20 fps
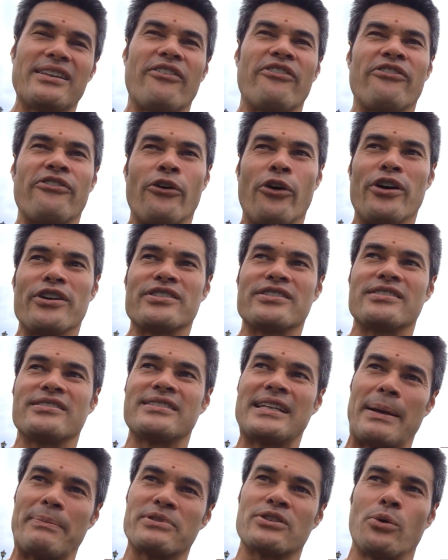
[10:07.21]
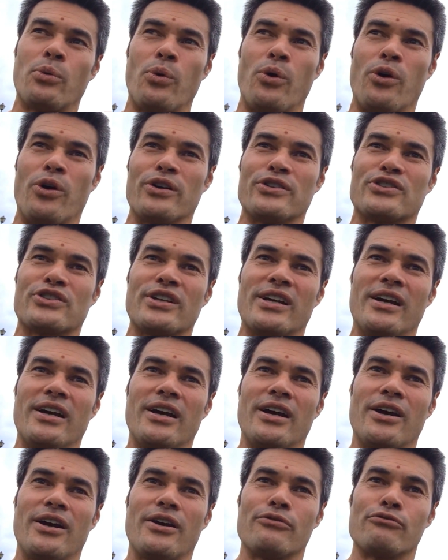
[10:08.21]
the first steps towards
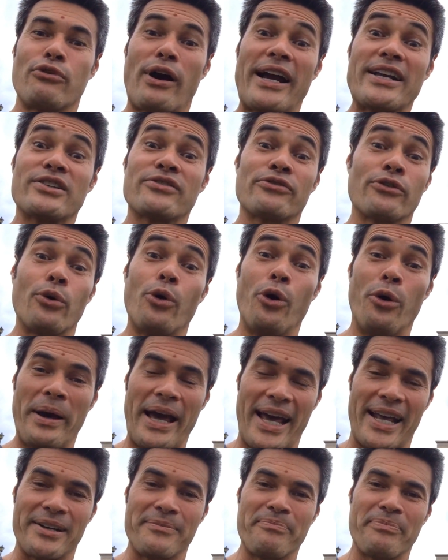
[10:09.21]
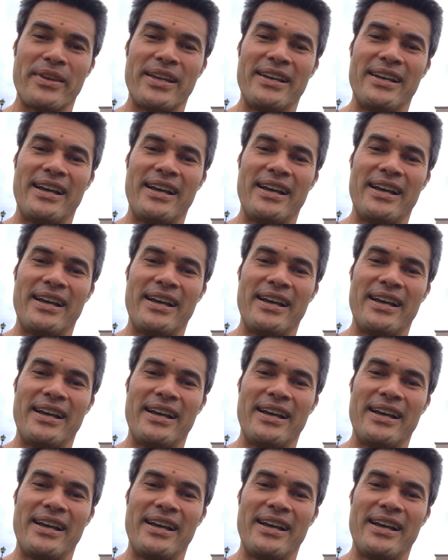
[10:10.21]
rights for all men,